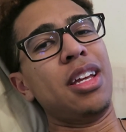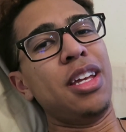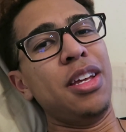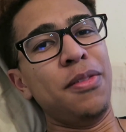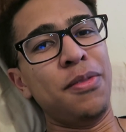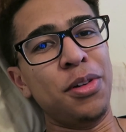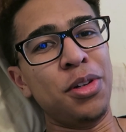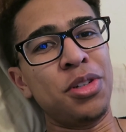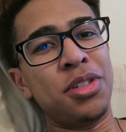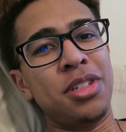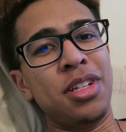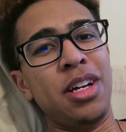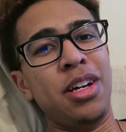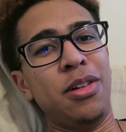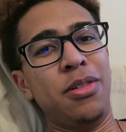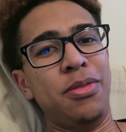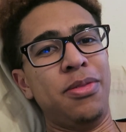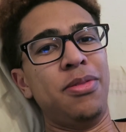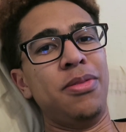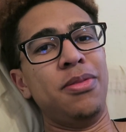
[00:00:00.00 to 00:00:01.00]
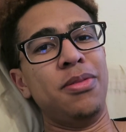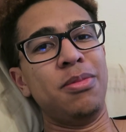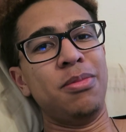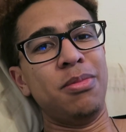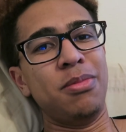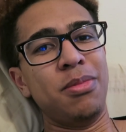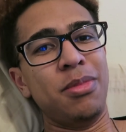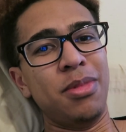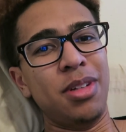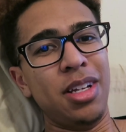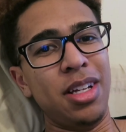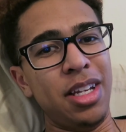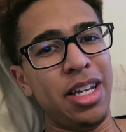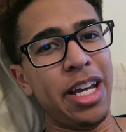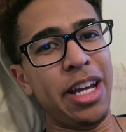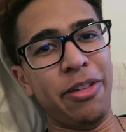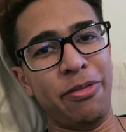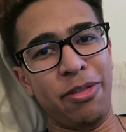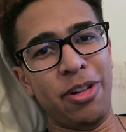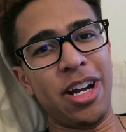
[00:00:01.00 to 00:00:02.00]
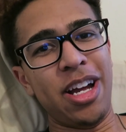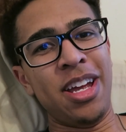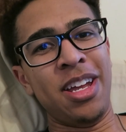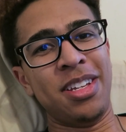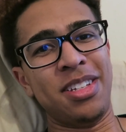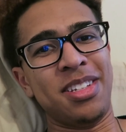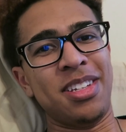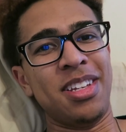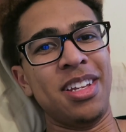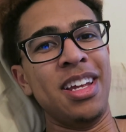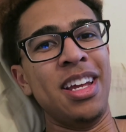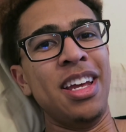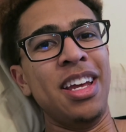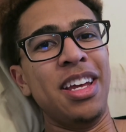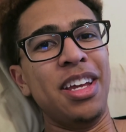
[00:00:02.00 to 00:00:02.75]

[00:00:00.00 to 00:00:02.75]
give yourself a day of rest.